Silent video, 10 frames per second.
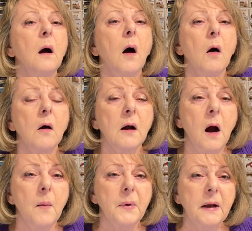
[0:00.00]
are a
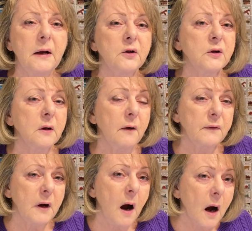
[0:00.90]
combination
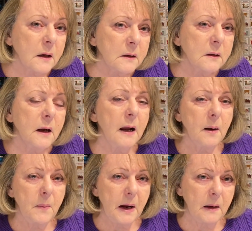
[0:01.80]
of cotton and a
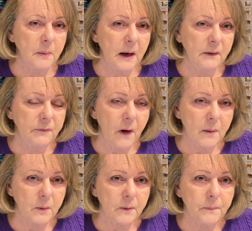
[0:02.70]
man-made
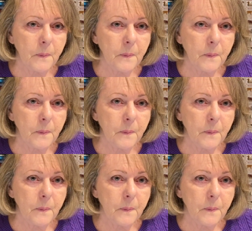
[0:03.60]
fiber.